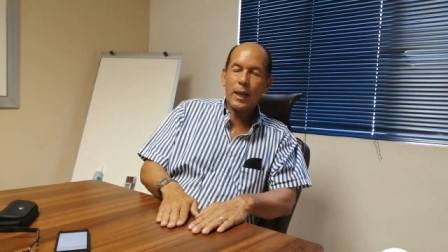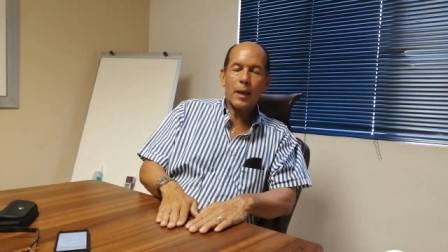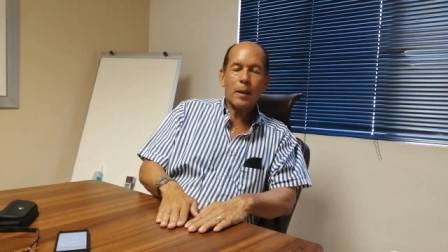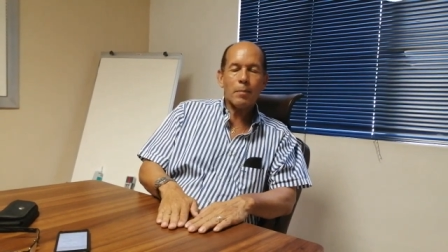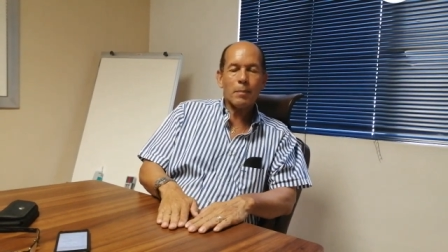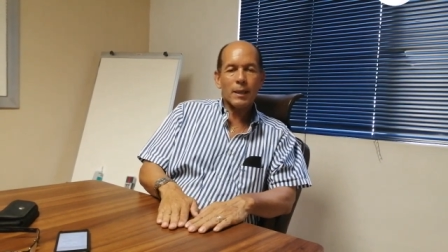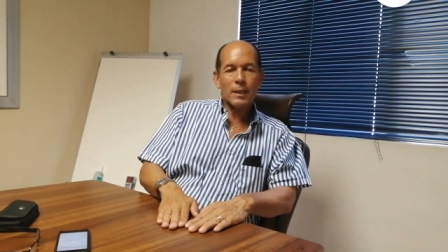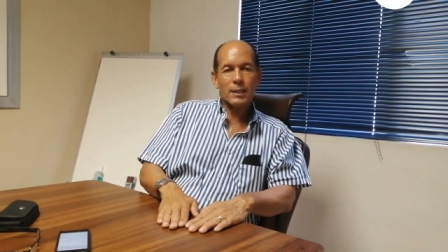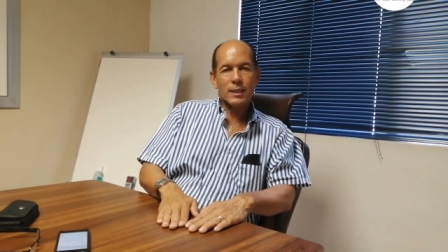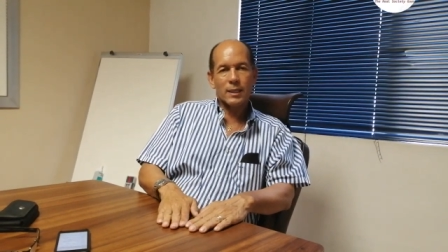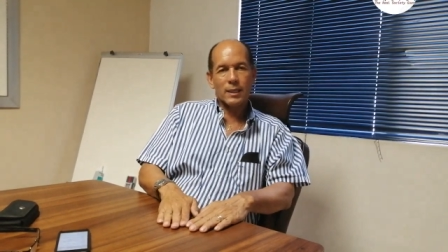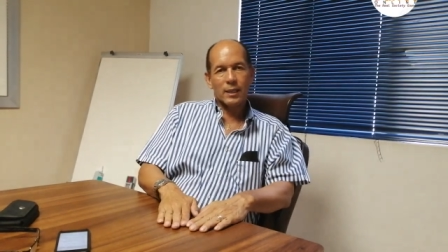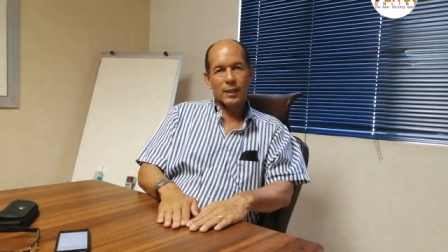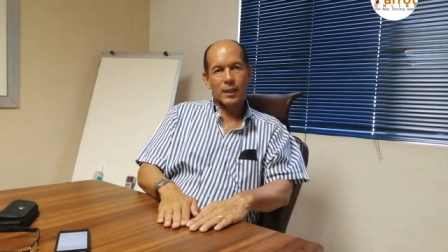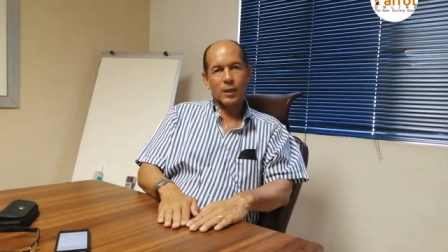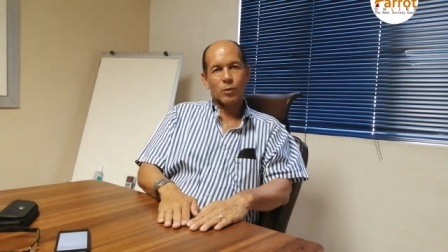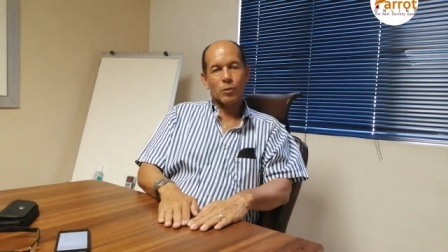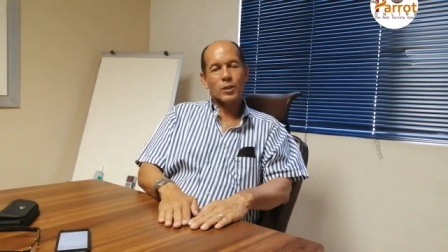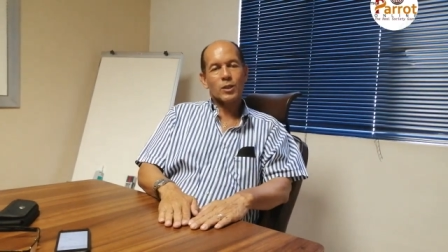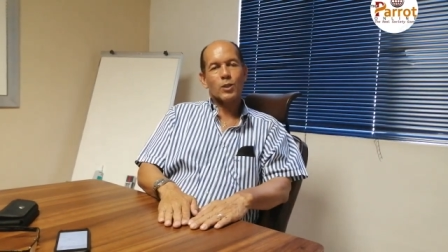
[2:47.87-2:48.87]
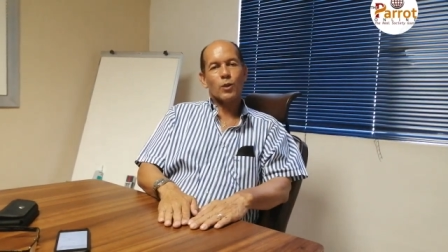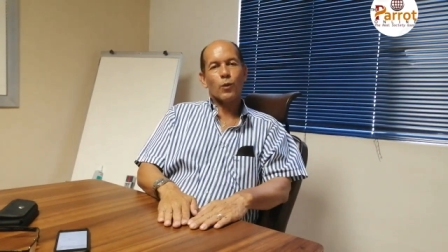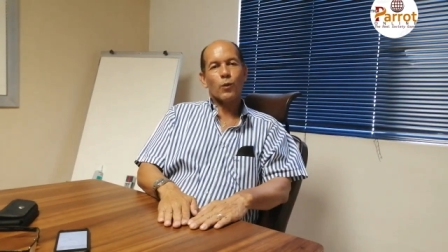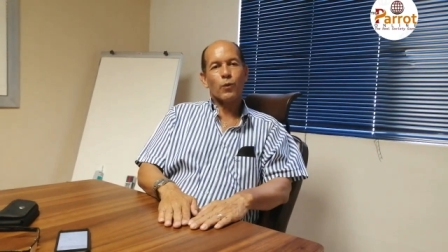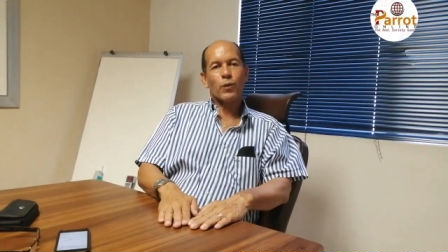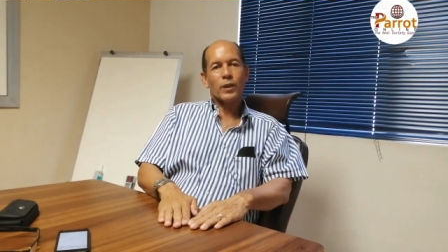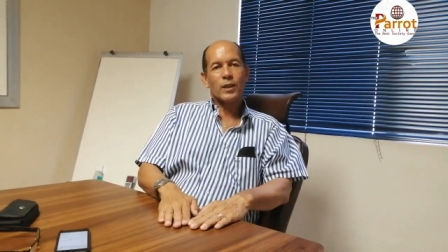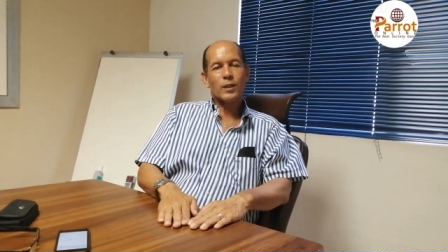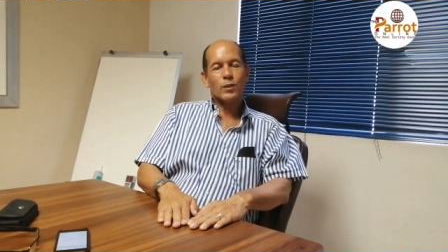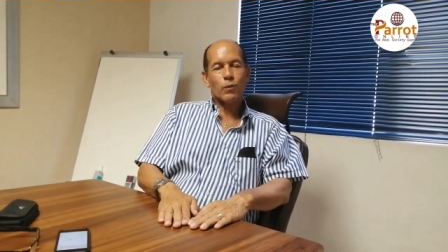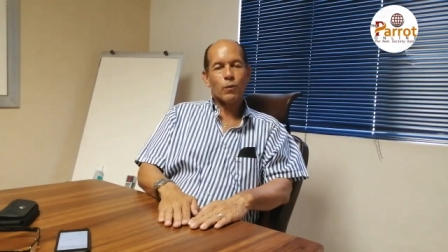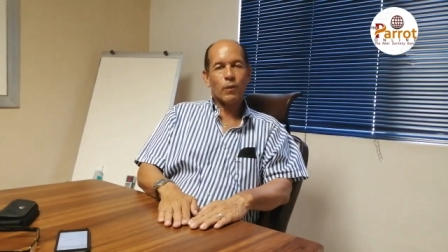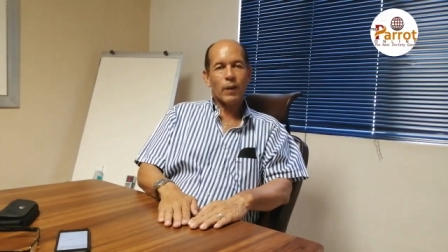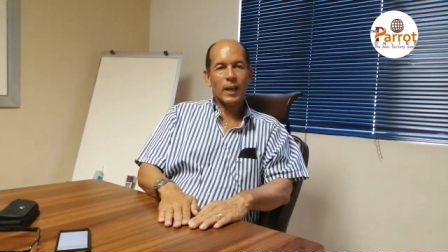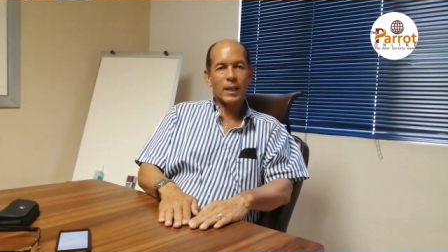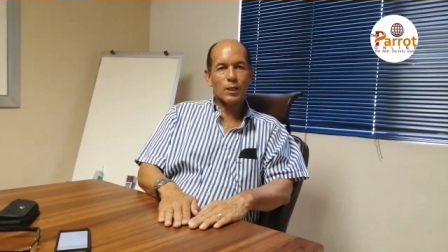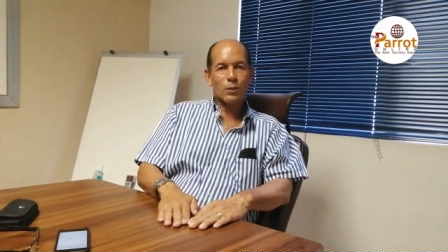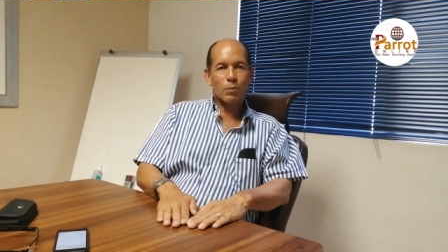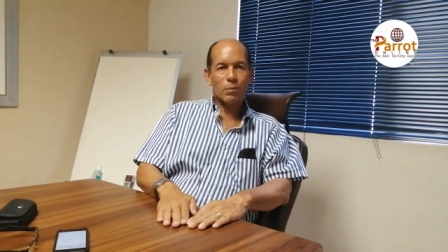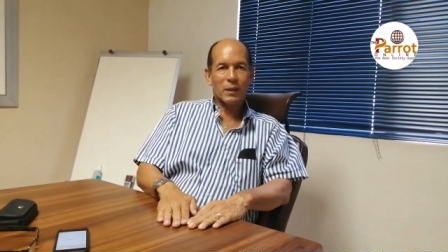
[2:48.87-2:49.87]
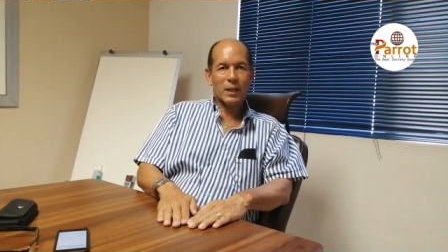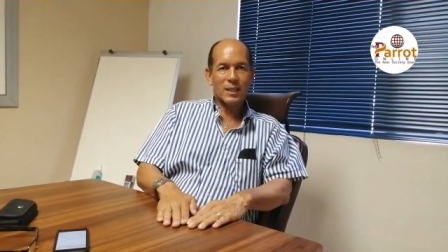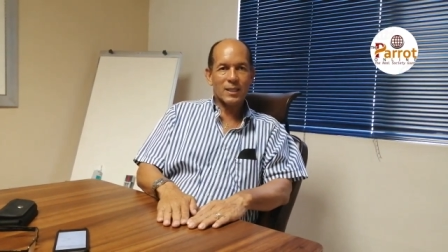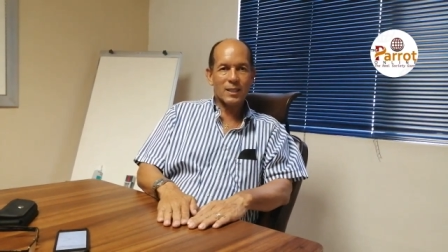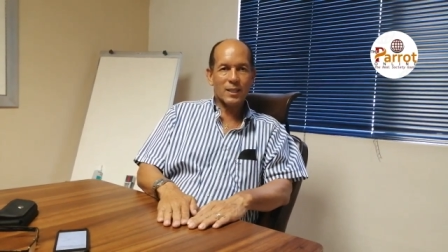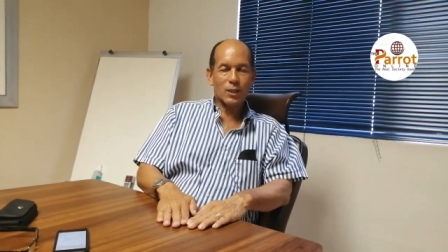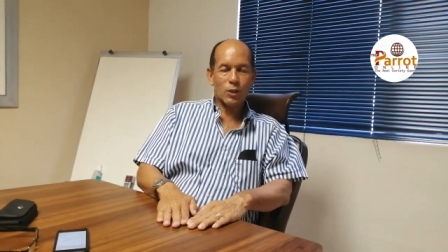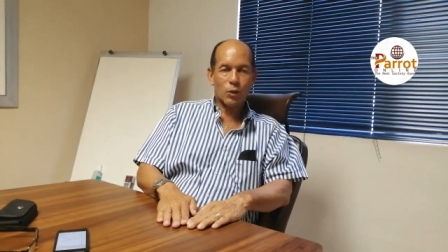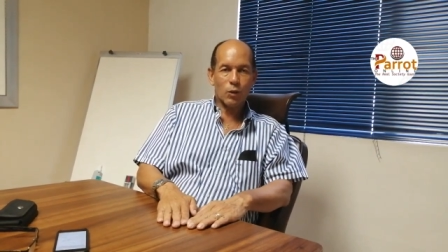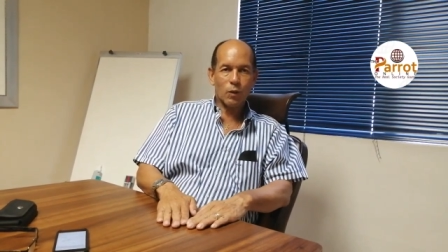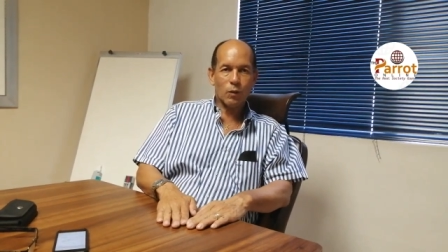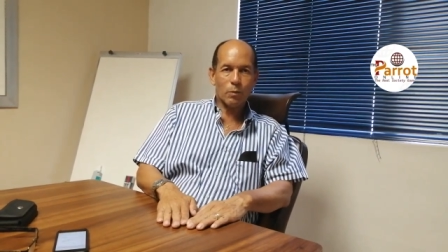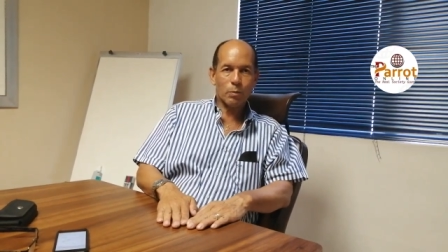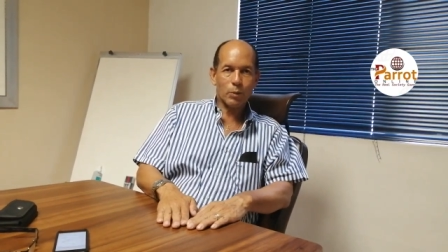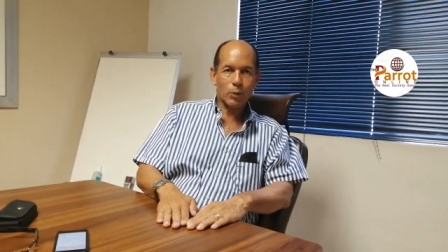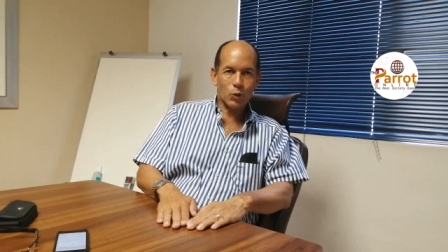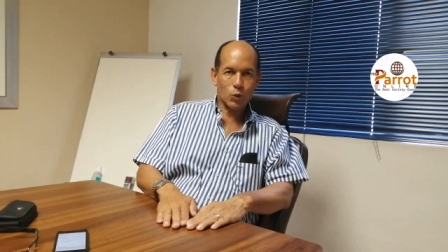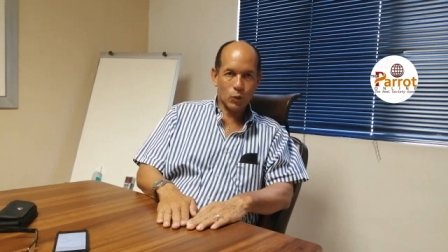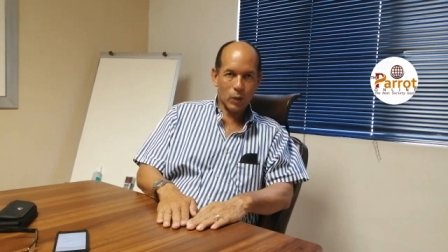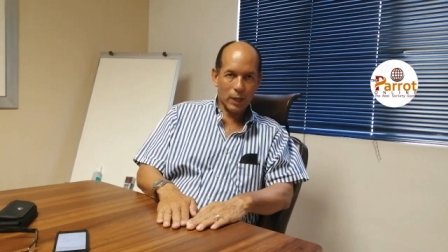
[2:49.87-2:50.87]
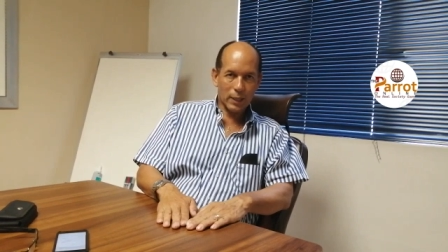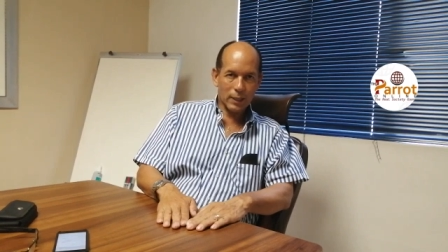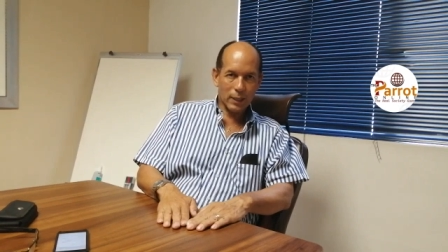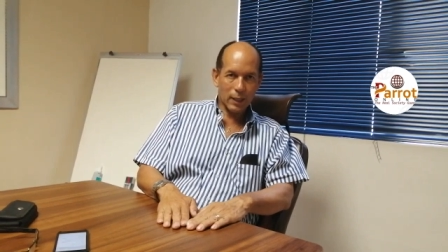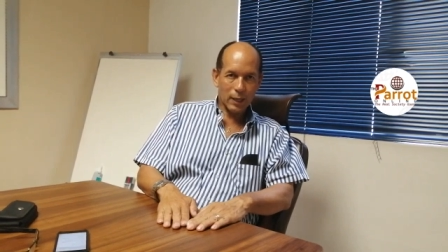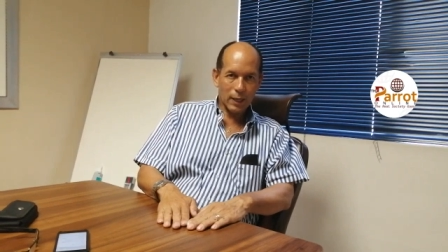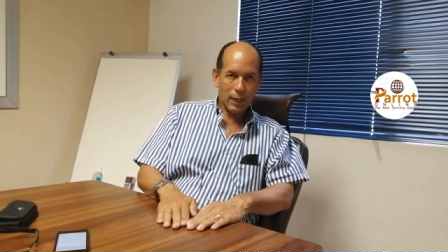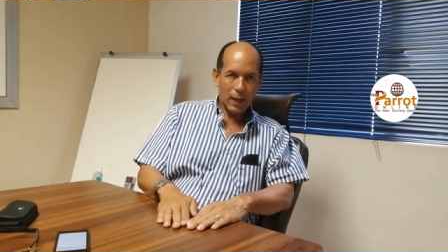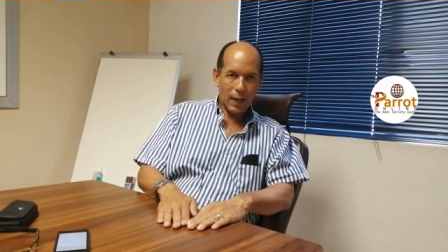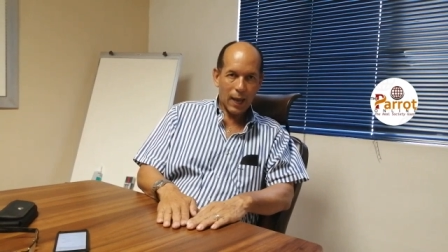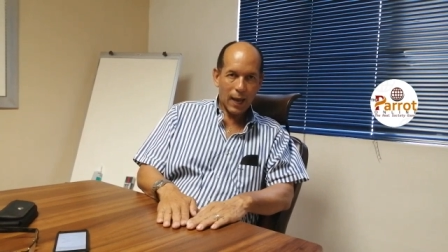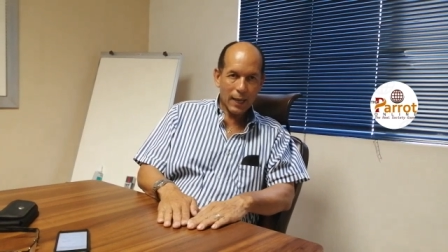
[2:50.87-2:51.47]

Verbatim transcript: Remasire was the first vice president of Botswana